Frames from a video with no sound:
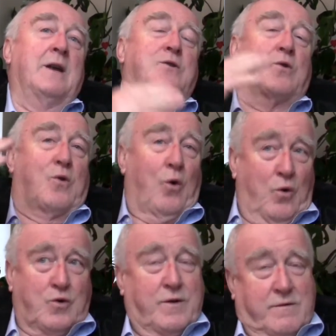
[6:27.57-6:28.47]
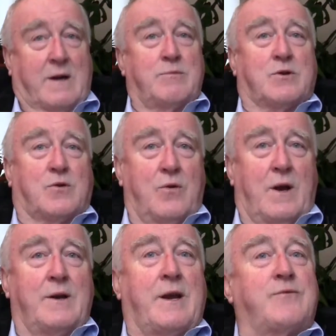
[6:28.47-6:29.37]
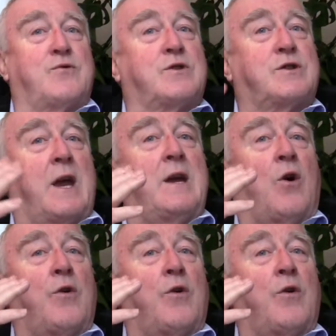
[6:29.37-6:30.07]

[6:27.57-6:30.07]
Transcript: To go to the grammar school, I'd have to stay